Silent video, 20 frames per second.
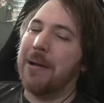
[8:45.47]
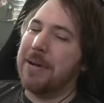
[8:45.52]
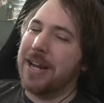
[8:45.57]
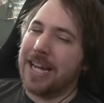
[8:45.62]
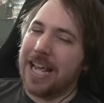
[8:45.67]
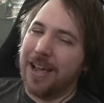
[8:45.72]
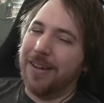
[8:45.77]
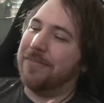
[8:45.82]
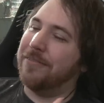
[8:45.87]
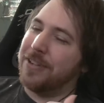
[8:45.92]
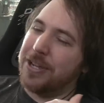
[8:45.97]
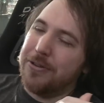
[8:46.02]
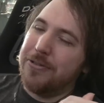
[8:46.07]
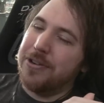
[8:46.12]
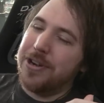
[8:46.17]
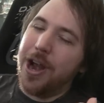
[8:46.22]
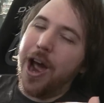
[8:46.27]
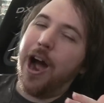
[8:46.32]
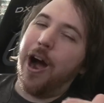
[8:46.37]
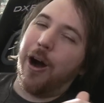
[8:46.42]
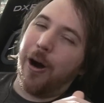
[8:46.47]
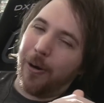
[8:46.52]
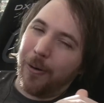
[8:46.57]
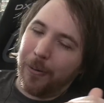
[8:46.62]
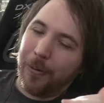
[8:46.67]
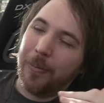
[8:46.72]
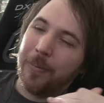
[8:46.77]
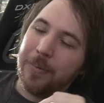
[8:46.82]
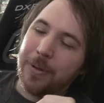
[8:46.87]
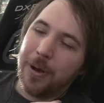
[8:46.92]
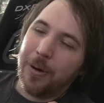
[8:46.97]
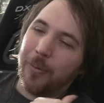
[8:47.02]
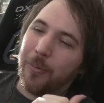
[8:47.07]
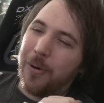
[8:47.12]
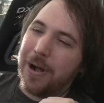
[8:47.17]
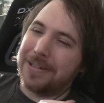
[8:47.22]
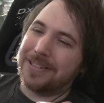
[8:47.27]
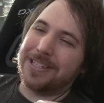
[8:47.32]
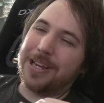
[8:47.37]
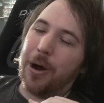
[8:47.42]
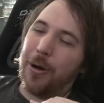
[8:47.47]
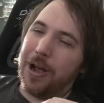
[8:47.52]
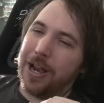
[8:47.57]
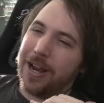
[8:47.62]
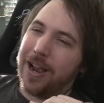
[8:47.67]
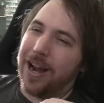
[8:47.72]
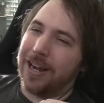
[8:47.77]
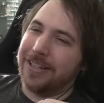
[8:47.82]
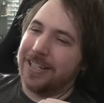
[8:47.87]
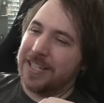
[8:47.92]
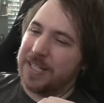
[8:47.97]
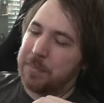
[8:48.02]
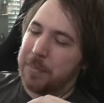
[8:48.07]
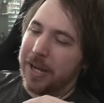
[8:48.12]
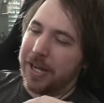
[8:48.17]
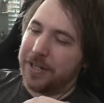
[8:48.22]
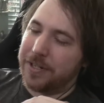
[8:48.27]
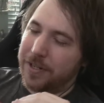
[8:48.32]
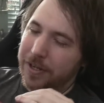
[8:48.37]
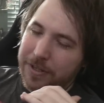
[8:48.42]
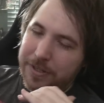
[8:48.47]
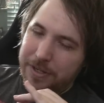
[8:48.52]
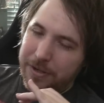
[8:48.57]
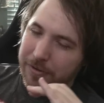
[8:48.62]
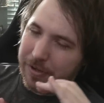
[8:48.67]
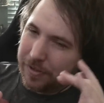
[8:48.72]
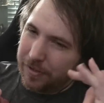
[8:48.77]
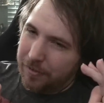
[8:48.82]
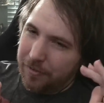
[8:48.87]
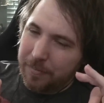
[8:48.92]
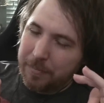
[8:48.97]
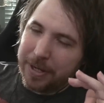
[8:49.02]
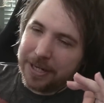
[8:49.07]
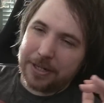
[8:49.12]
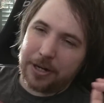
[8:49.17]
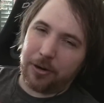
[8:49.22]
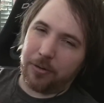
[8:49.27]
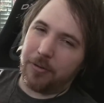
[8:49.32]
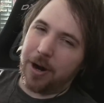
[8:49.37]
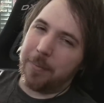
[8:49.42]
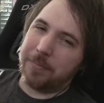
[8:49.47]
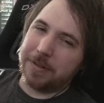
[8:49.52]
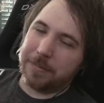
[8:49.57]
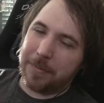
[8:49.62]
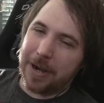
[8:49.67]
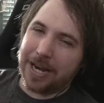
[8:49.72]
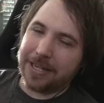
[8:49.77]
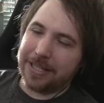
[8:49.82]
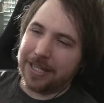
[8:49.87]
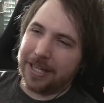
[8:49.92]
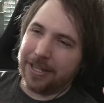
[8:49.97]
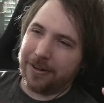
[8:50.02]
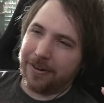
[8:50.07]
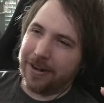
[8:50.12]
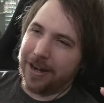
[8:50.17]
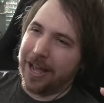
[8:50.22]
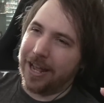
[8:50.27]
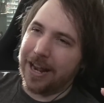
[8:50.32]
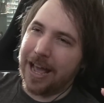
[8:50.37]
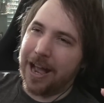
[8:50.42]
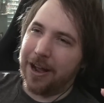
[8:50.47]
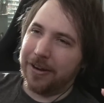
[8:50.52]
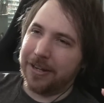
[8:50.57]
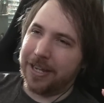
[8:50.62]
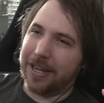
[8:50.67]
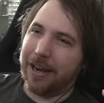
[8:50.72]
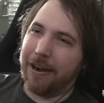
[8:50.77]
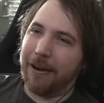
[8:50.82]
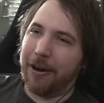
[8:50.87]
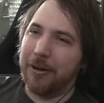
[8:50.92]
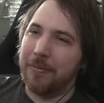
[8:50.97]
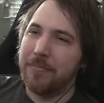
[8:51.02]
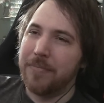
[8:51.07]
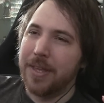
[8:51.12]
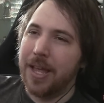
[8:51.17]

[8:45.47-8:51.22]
I mean, if you know what's going on in this picture, you've been corrupted by the internet out here.